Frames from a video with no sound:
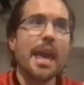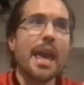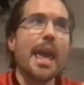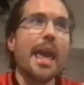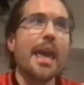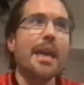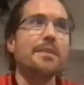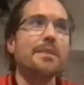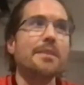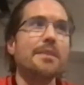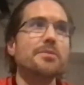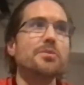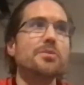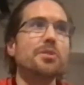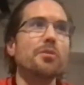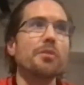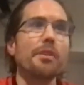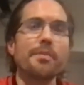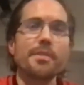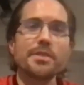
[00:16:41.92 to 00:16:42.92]
And so
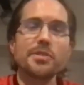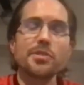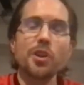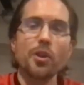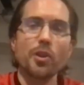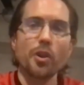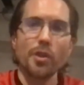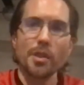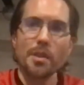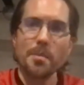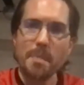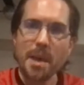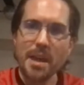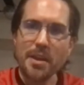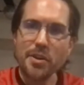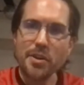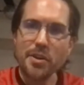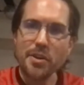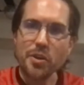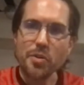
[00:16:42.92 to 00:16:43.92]
if it's not on the
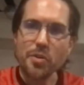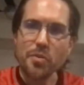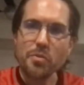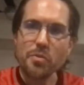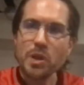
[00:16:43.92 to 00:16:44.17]
menu,